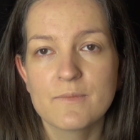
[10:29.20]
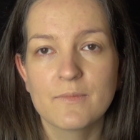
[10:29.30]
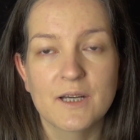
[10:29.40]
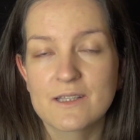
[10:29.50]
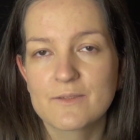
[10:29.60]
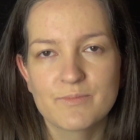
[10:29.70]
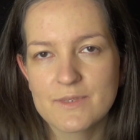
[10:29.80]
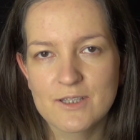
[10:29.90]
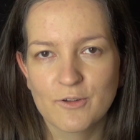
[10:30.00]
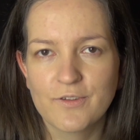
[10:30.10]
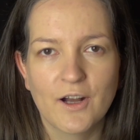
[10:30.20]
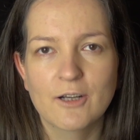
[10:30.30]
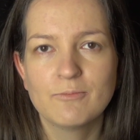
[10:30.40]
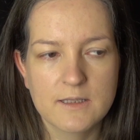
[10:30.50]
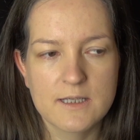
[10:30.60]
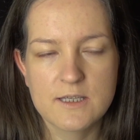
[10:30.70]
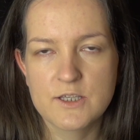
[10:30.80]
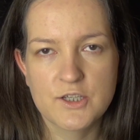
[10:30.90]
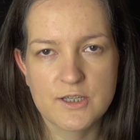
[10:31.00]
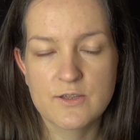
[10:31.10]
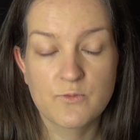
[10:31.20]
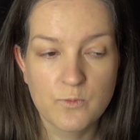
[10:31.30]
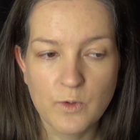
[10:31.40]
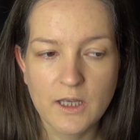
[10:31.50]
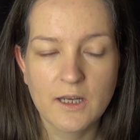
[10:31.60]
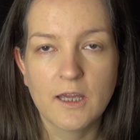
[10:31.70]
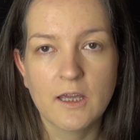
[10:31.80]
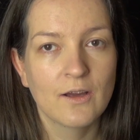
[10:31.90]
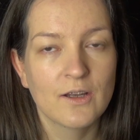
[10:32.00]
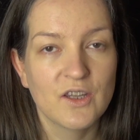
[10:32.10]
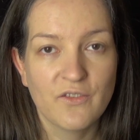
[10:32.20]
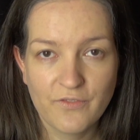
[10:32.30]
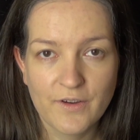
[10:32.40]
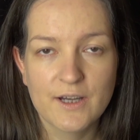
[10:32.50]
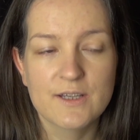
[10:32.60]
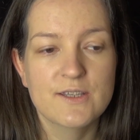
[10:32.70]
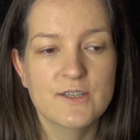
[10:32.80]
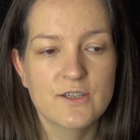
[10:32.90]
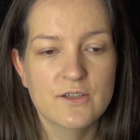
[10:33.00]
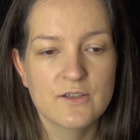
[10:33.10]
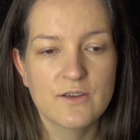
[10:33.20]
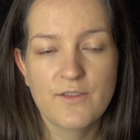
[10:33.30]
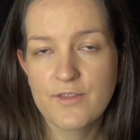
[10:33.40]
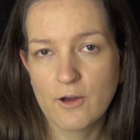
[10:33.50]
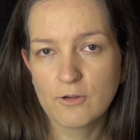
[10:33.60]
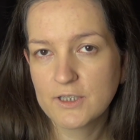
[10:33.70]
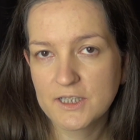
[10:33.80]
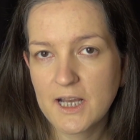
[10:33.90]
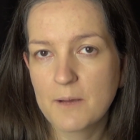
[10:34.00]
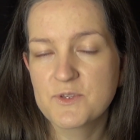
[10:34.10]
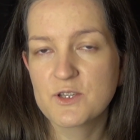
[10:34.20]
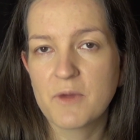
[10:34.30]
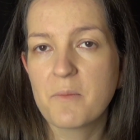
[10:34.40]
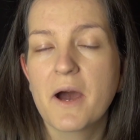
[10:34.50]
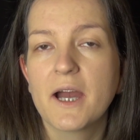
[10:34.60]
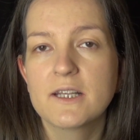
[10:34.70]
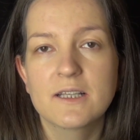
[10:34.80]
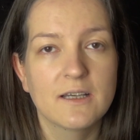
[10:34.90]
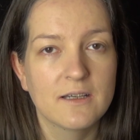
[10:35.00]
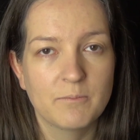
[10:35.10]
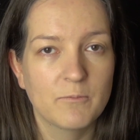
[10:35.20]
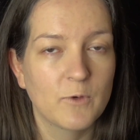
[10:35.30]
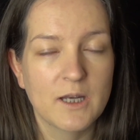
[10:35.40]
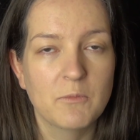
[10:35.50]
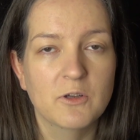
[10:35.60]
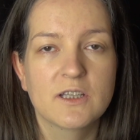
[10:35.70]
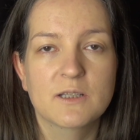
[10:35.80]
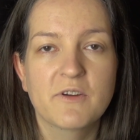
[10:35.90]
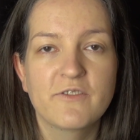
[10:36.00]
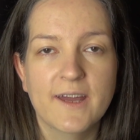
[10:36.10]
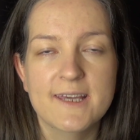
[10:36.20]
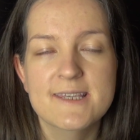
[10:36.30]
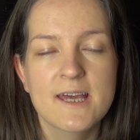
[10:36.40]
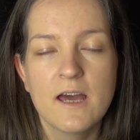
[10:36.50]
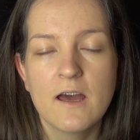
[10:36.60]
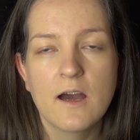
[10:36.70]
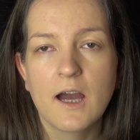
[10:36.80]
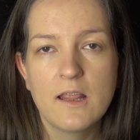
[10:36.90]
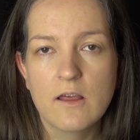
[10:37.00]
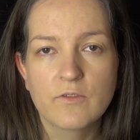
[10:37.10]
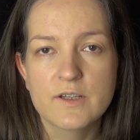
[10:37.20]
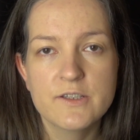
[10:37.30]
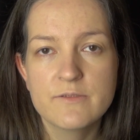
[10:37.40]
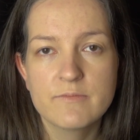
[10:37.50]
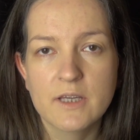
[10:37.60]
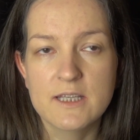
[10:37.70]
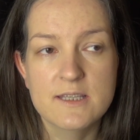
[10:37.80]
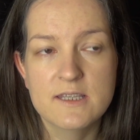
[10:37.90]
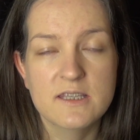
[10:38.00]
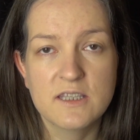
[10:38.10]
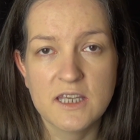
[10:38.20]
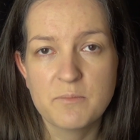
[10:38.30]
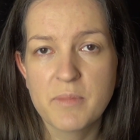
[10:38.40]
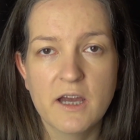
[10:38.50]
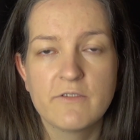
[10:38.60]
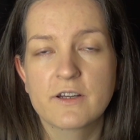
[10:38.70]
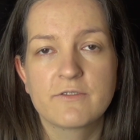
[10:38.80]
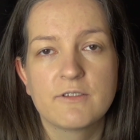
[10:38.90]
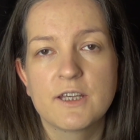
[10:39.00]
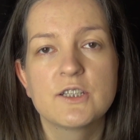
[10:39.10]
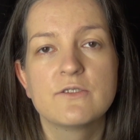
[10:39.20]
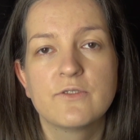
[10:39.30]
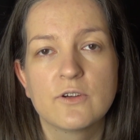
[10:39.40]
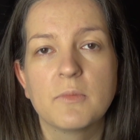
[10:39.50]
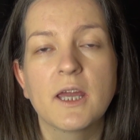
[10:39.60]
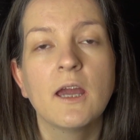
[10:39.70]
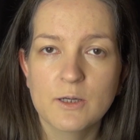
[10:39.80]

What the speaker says: But so far, this is just really the first thought that comes to my mind when I'm looking at my face. I love it. It's the perfect foundation for me.